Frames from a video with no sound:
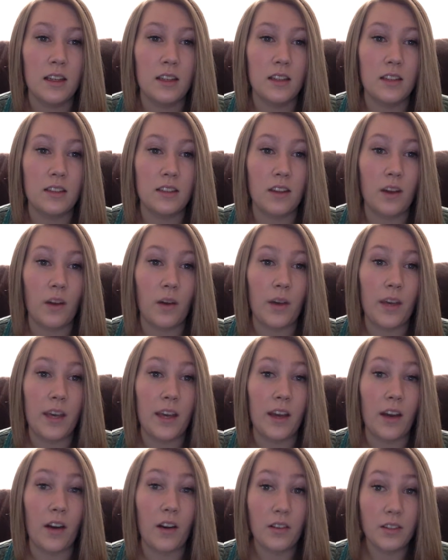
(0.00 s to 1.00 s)
So he
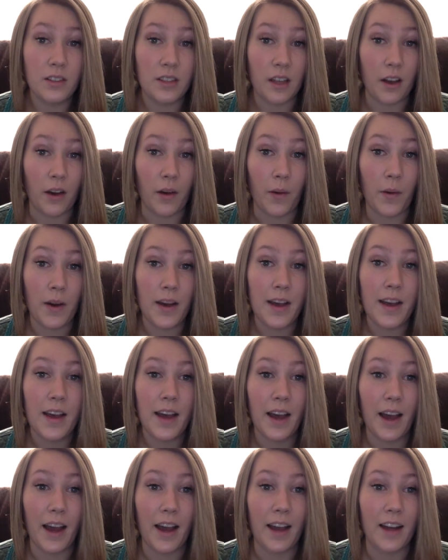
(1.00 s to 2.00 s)
also
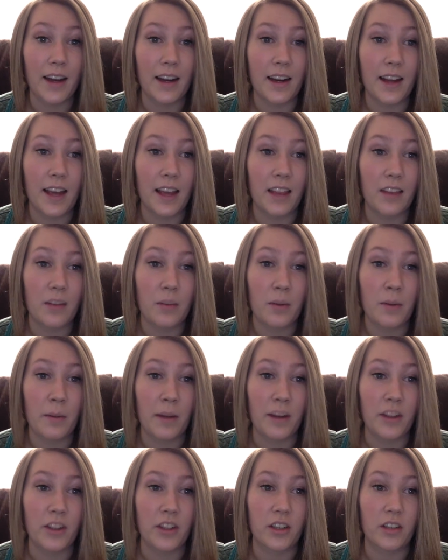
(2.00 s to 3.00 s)
had an
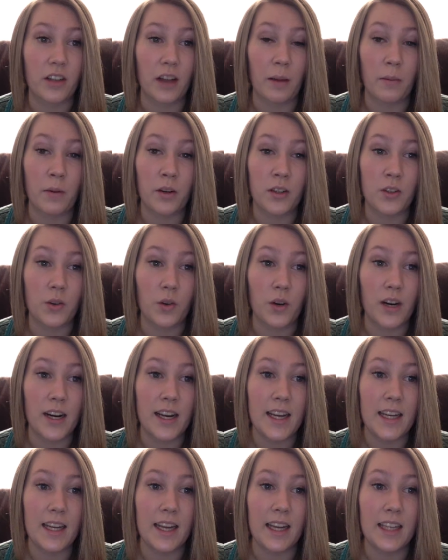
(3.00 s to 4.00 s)
anthropometric laboratory
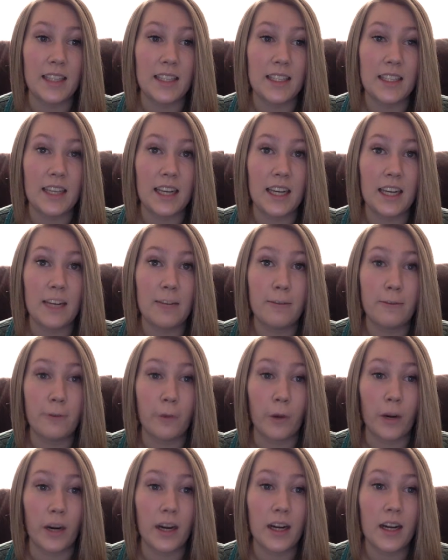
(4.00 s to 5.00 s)
in
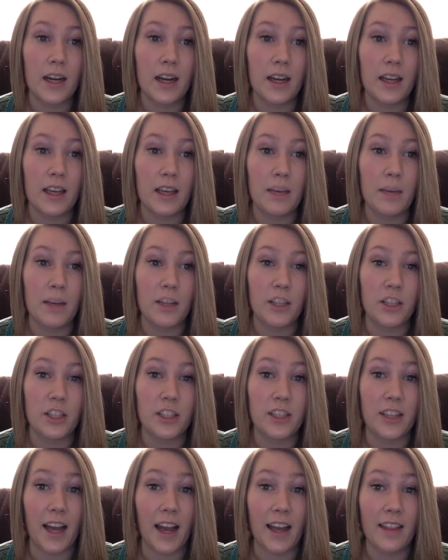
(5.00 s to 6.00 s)
1884. He measured
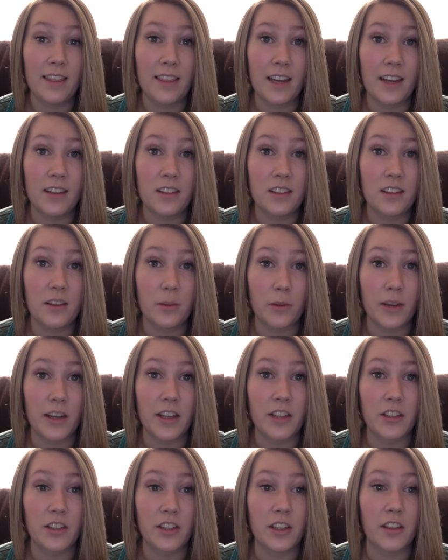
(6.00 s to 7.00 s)

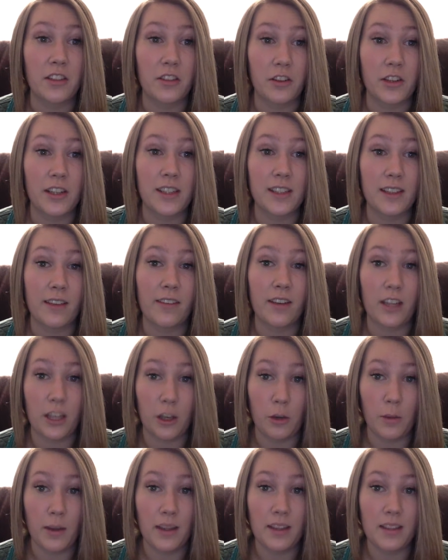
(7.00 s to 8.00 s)
9,337
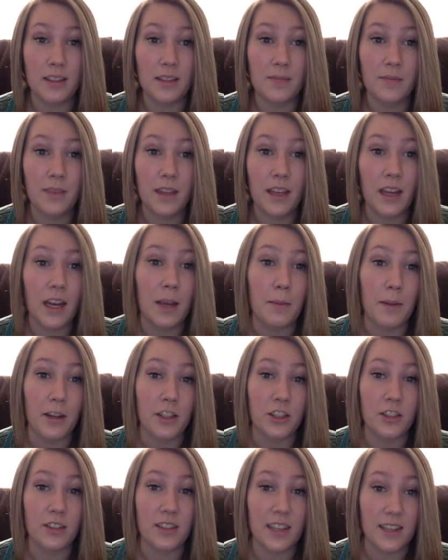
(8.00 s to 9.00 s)
humans, and he
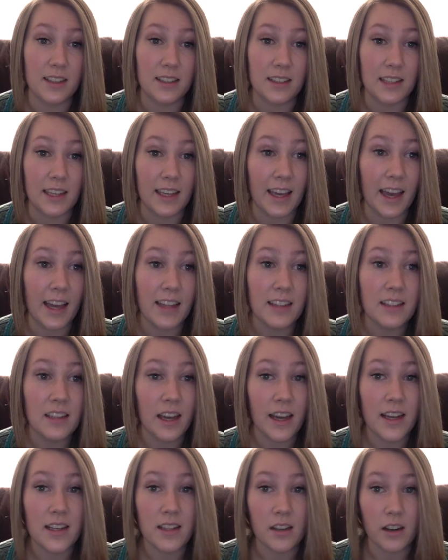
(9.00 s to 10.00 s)
measured things like head
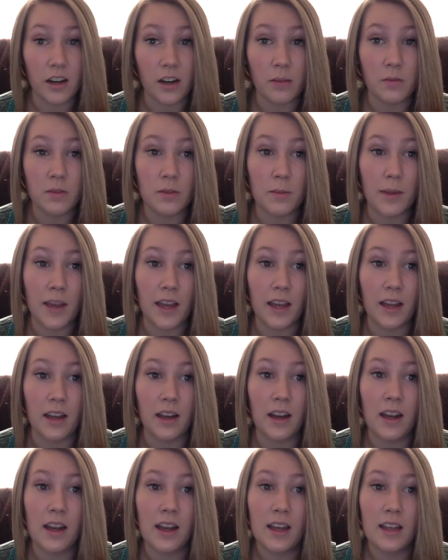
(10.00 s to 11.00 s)
size, arm span,
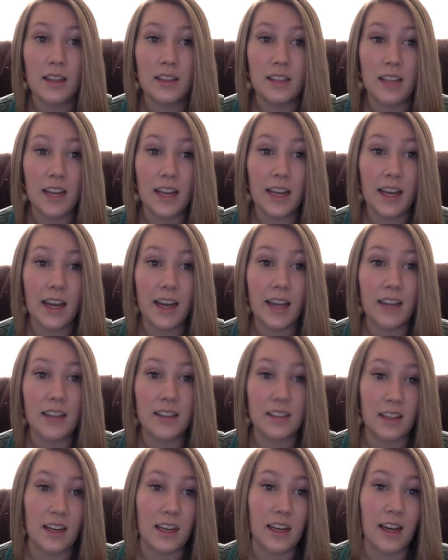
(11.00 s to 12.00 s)
Standing height,
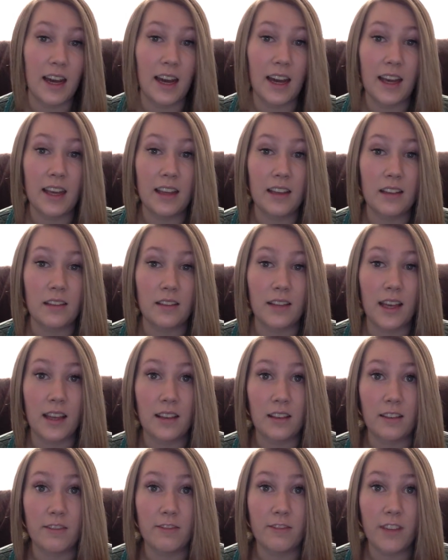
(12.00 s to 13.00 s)
sitting height,
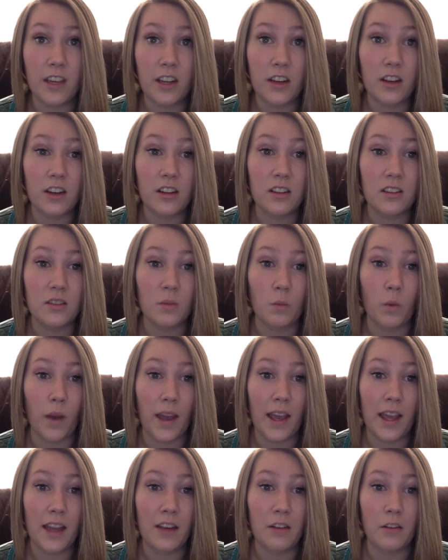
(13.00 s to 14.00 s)
length of fingers,
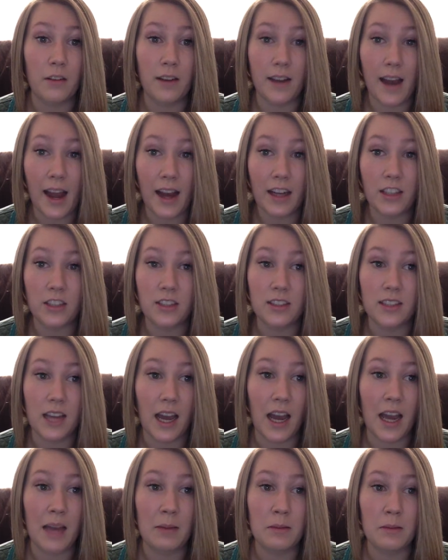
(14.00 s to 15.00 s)
weight, reaction
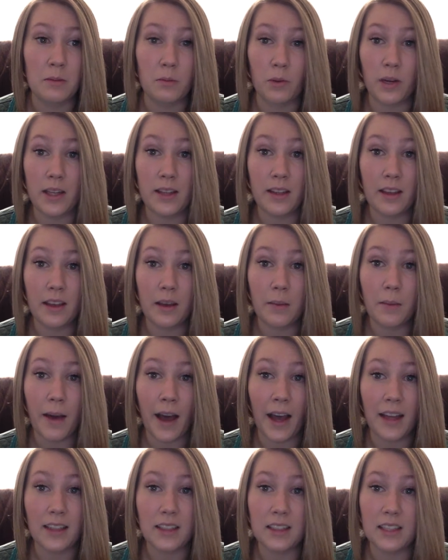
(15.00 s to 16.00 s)
times, breathing
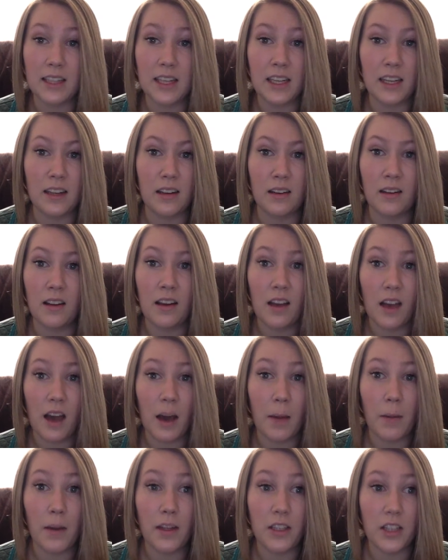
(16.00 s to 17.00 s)
capacity, and
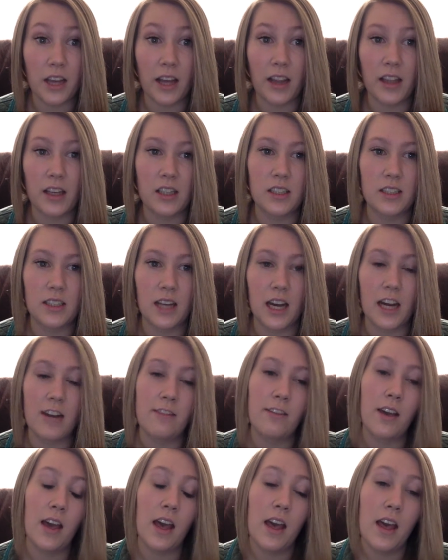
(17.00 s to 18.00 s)
a bunch of other stuff.
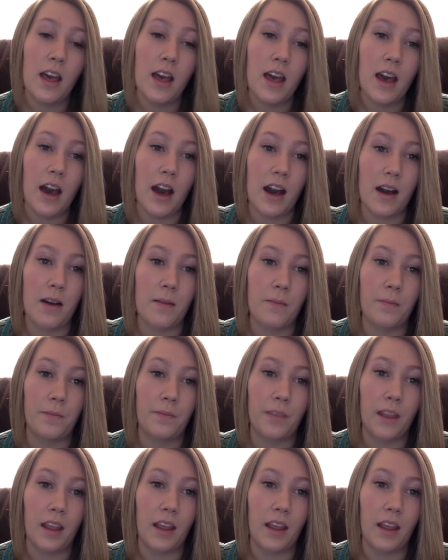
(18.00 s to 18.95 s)
Um,